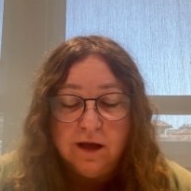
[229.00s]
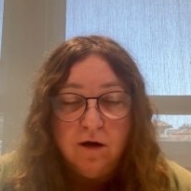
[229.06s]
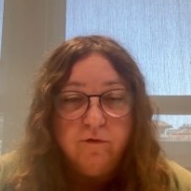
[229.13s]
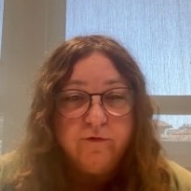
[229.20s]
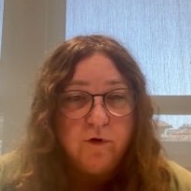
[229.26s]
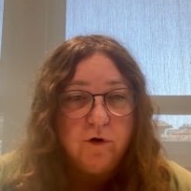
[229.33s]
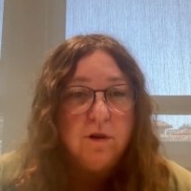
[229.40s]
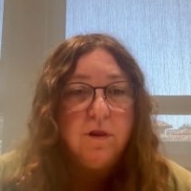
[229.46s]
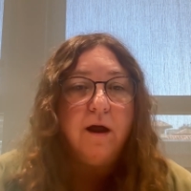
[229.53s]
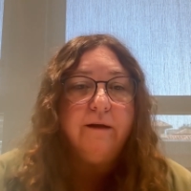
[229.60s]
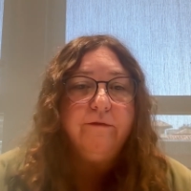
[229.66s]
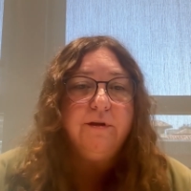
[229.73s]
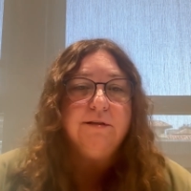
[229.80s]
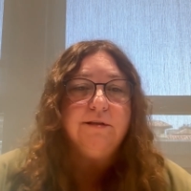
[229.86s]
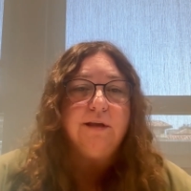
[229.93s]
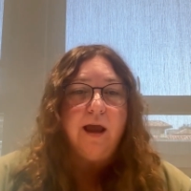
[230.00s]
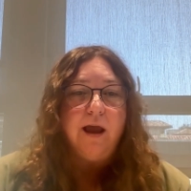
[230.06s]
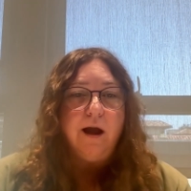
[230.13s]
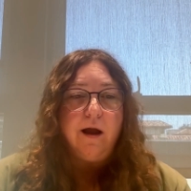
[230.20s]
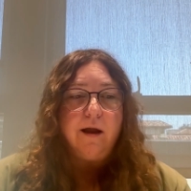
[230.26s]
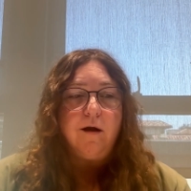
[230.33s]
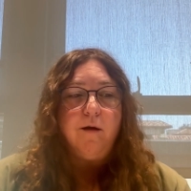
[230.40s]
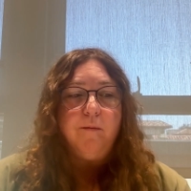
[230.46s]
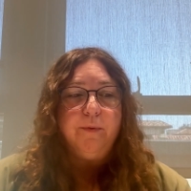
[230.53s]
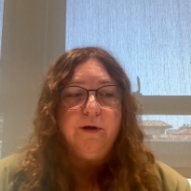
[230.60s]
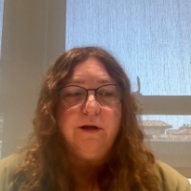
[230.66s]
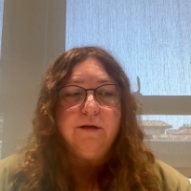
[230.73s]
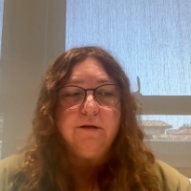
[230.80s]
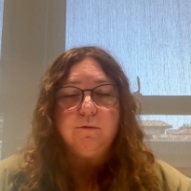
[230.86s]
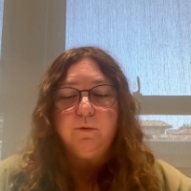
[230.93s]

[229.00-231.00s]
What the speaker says: for a lot of these AI companies,